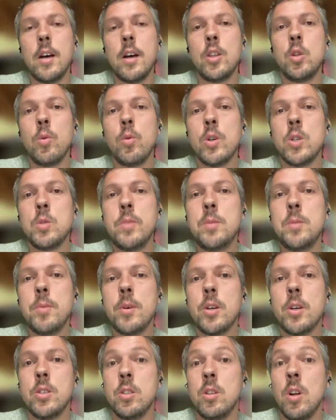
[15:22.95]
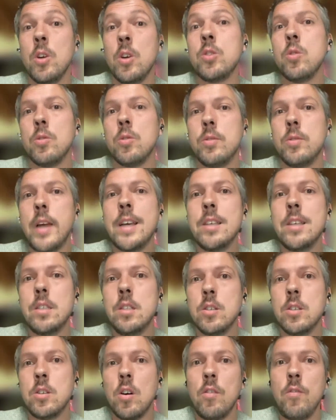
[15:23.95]
towards peace, because it also ties
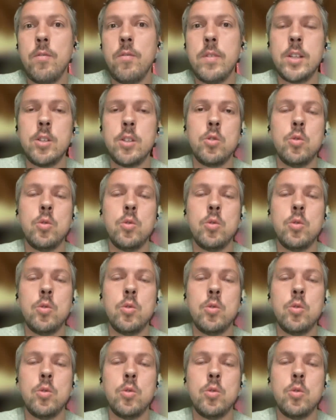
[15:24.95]
in the conflict